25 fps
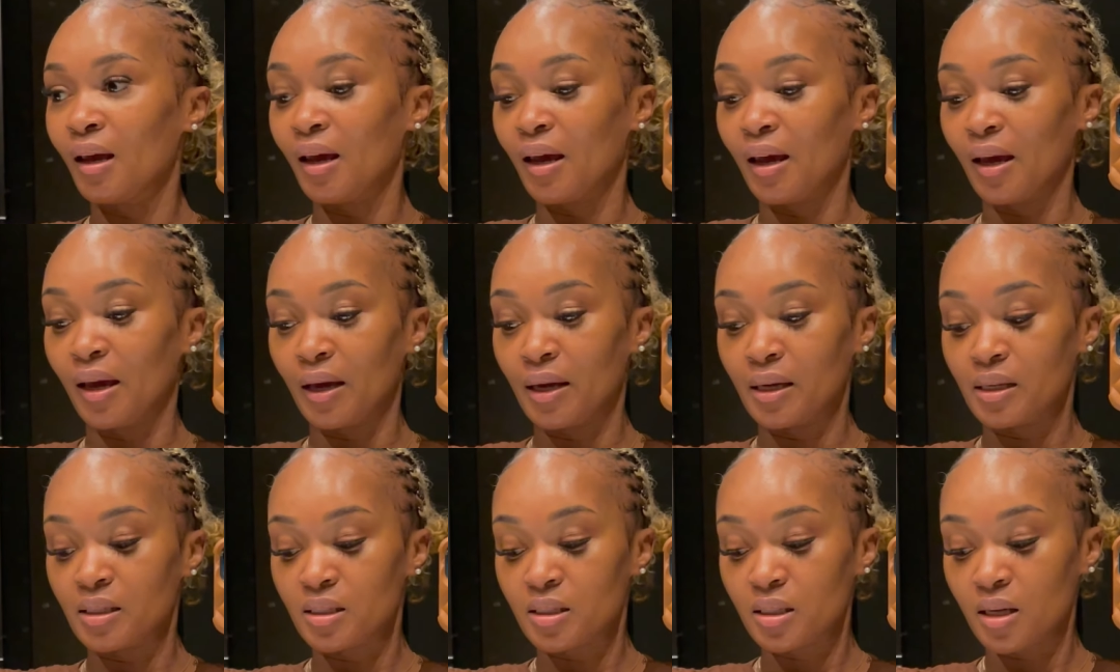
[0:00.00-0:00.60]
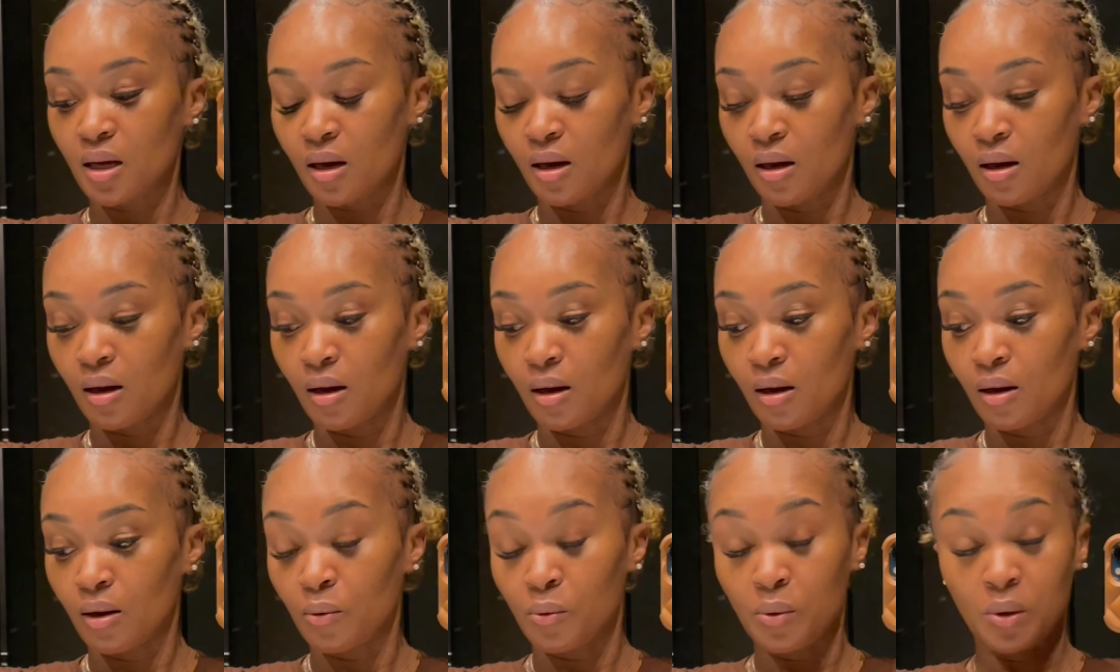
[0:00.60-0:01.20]
And
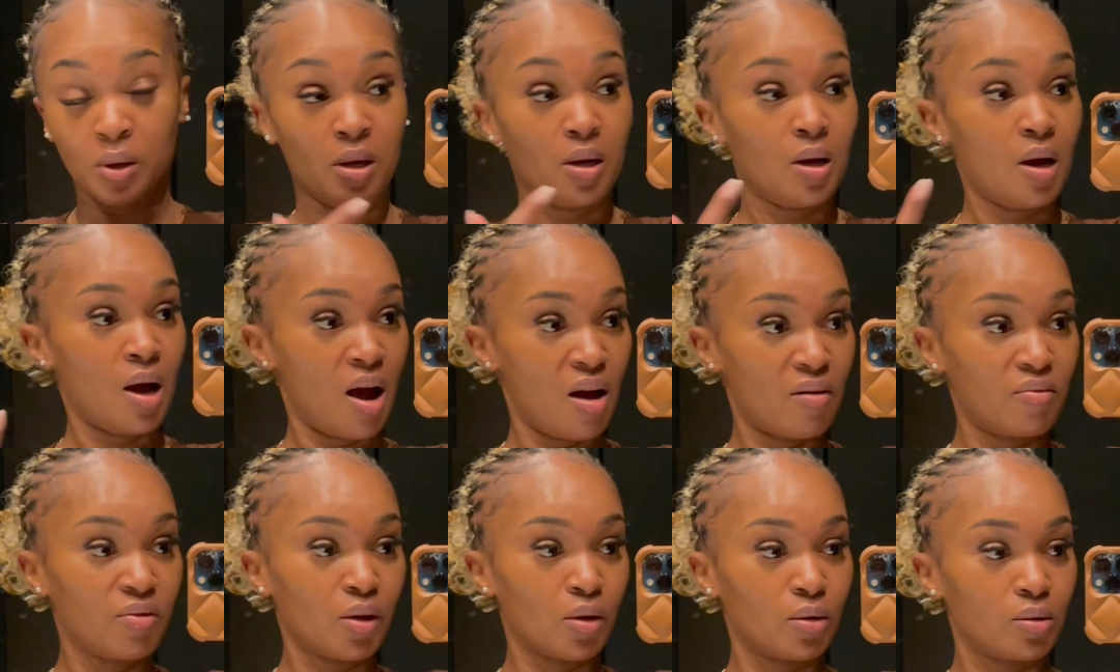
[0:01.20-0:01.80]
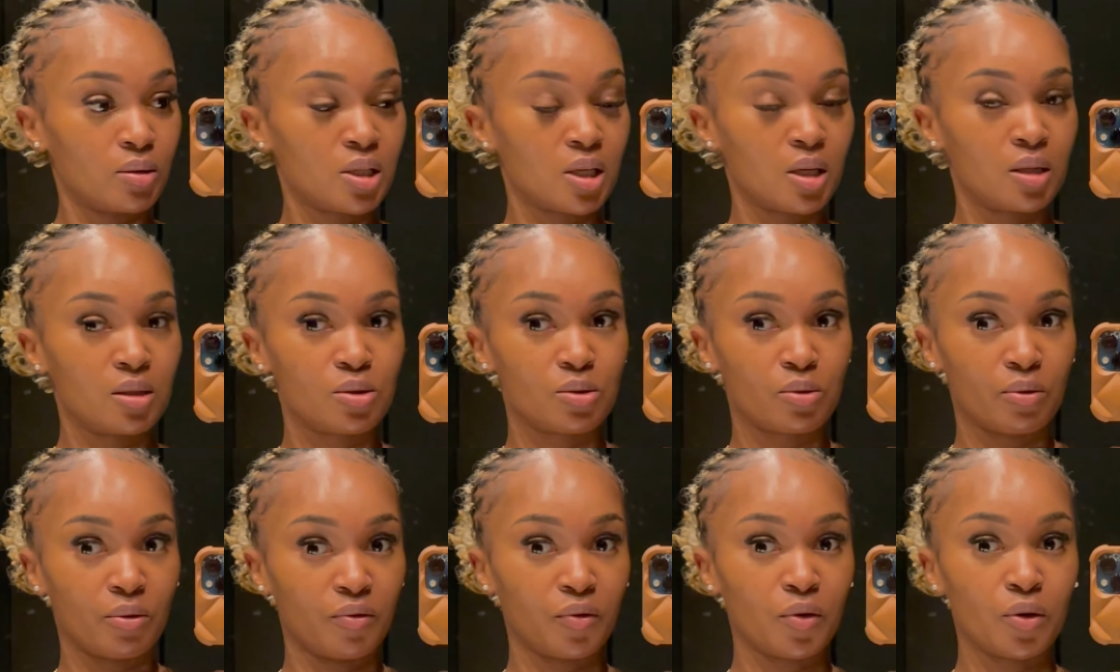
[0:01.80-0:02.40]
we have the hotel,
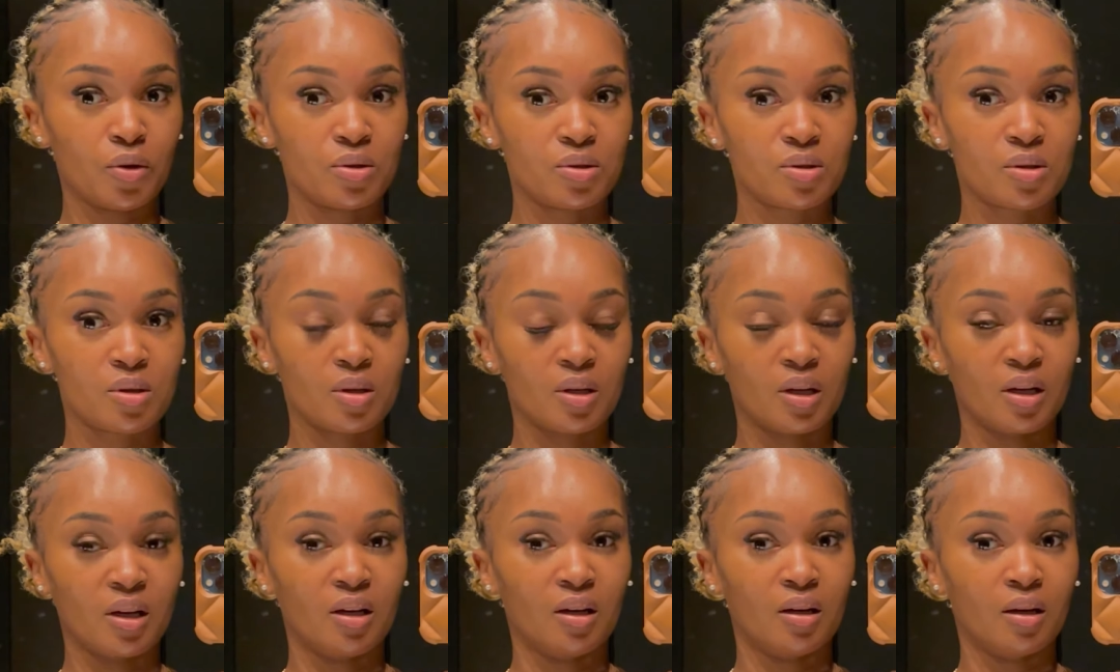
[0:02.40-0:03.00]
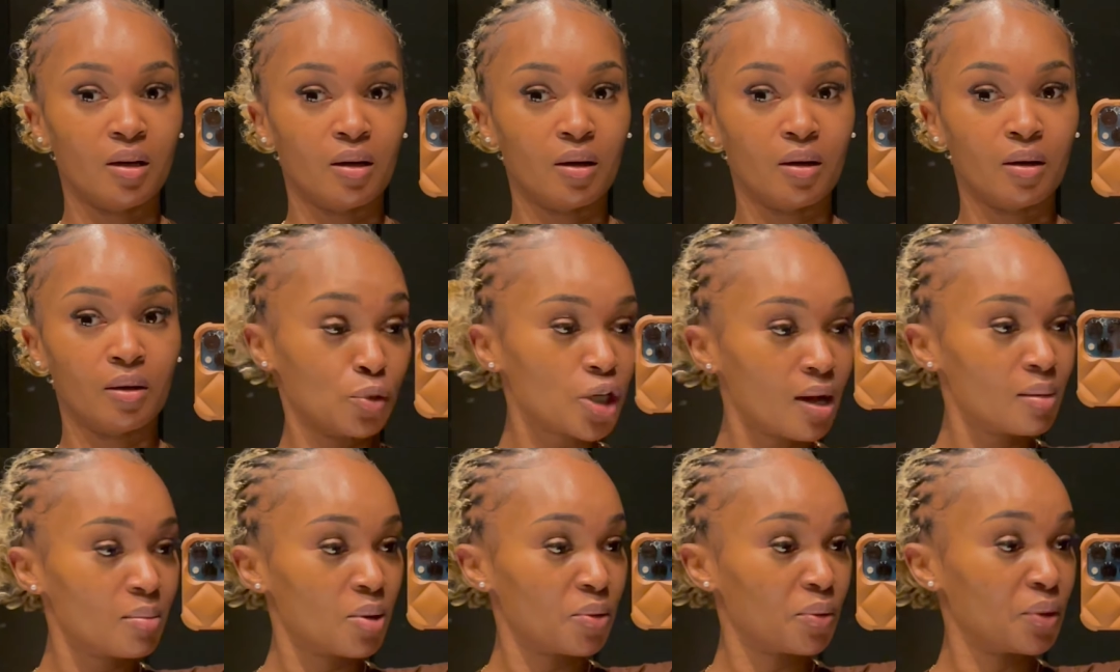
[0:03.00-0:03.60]
to, of course, in
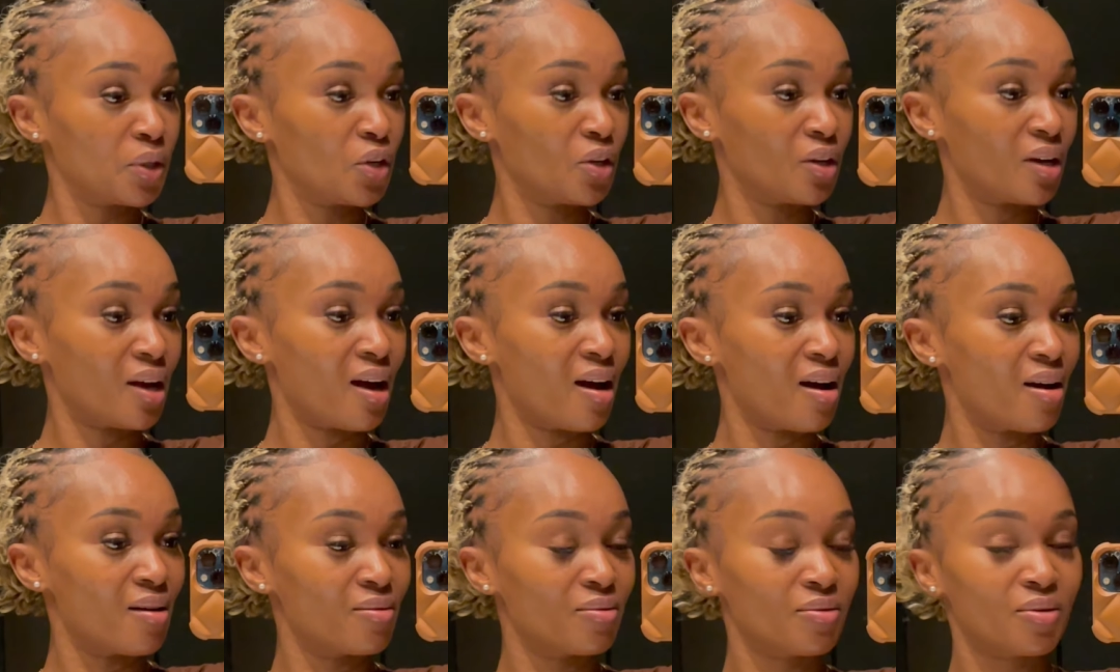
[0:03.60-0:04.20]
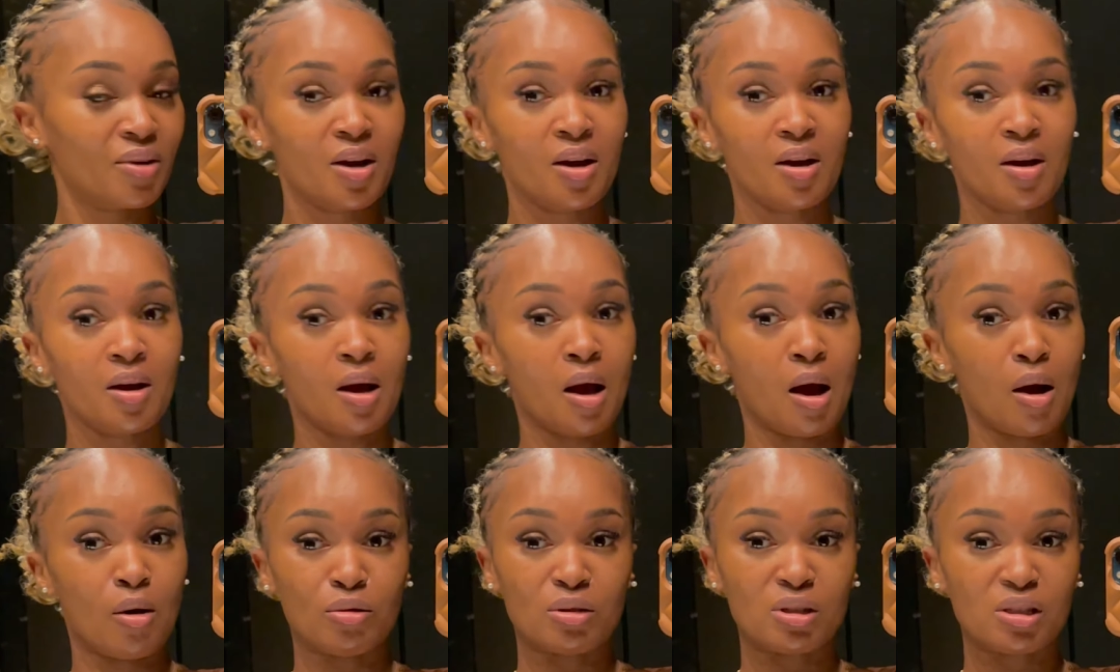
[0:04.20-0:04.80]
but we don't have
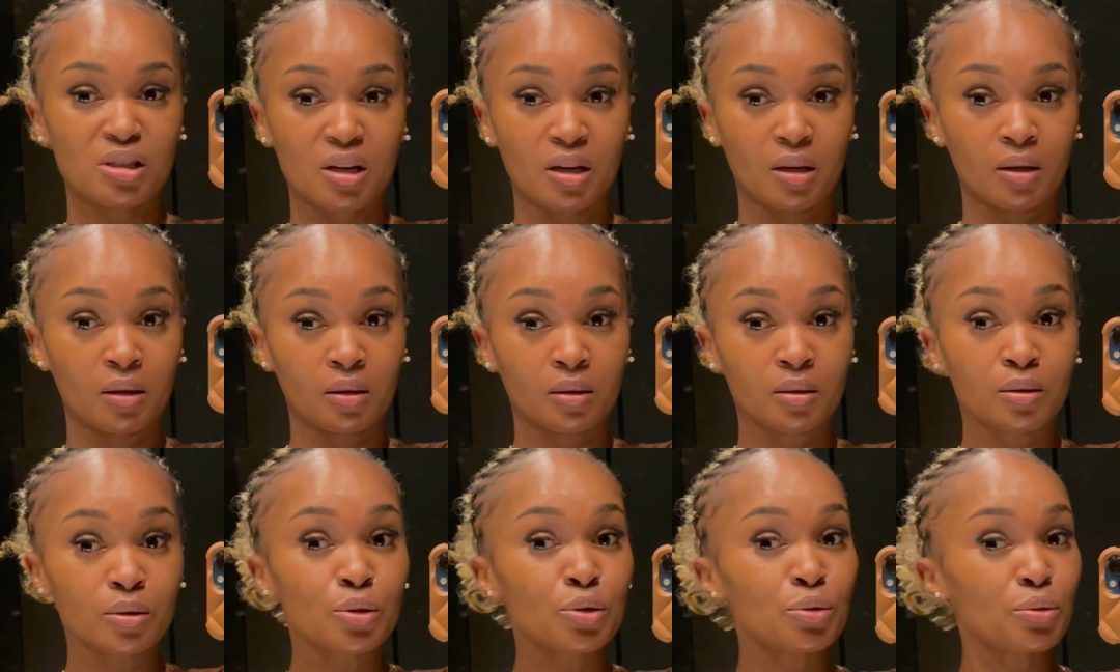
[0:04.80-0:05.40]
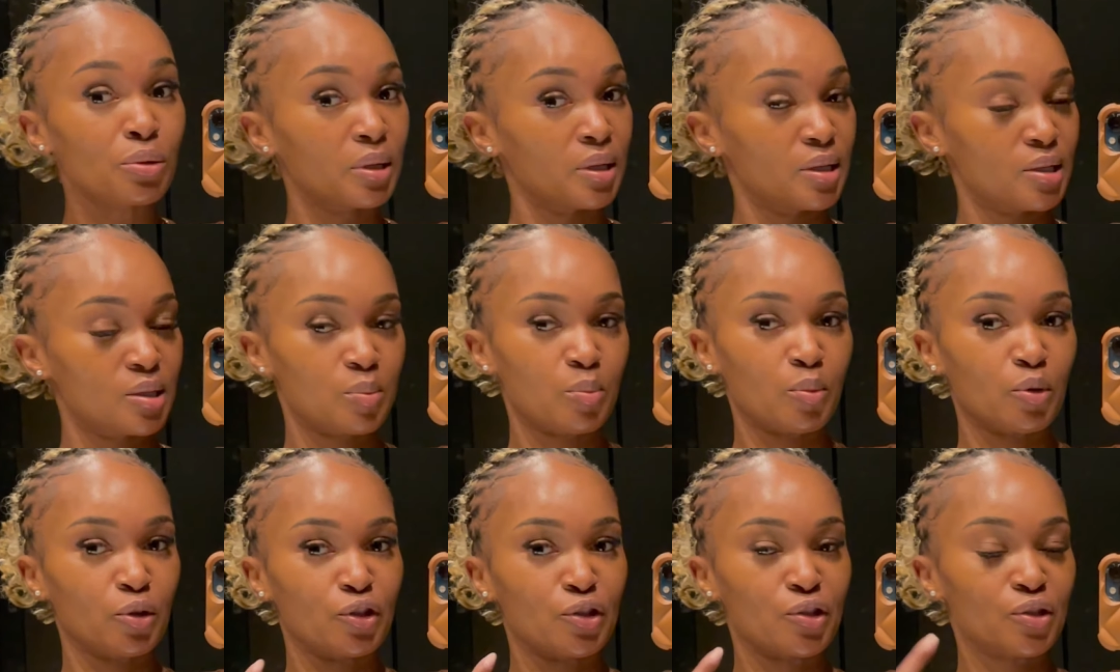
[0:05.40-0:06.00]
hotel to
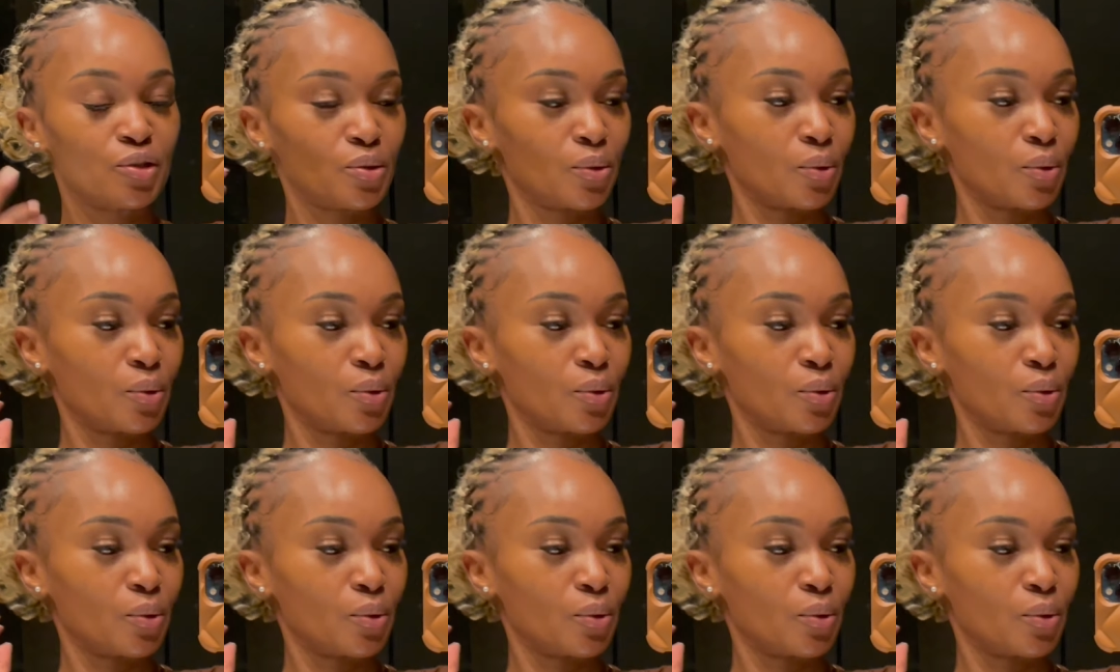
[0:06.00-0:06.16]
Lisbon.